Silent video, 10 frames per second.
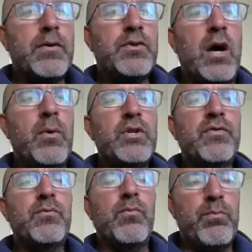Jawad,
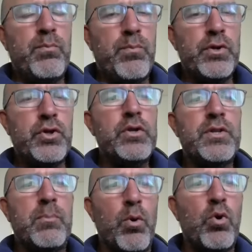you've
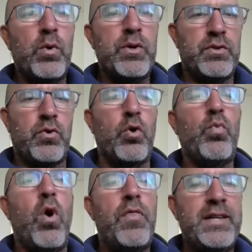produced a book which is
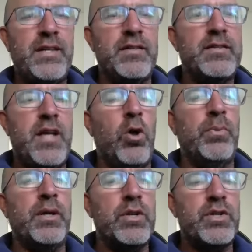called What They Didn't Tell
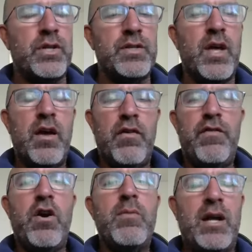Me, which is
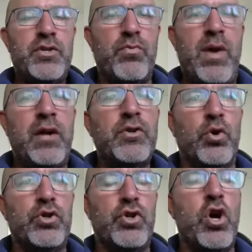very much around
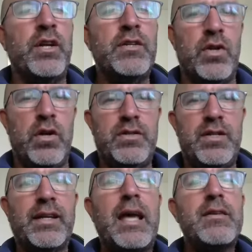your journey to,
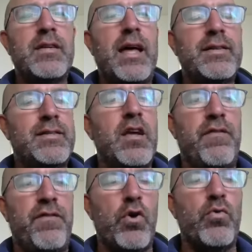to get to that
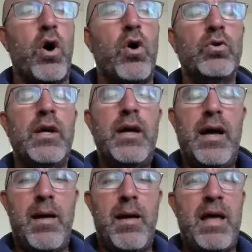CFO role
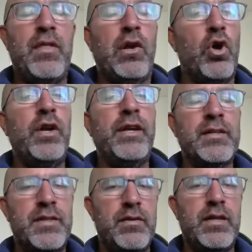um, and the
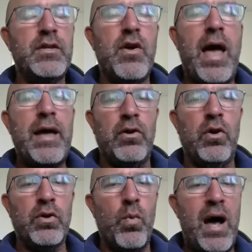learnings and, that you had
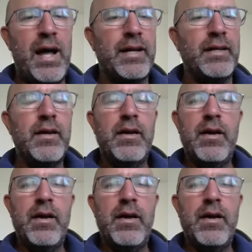along the way.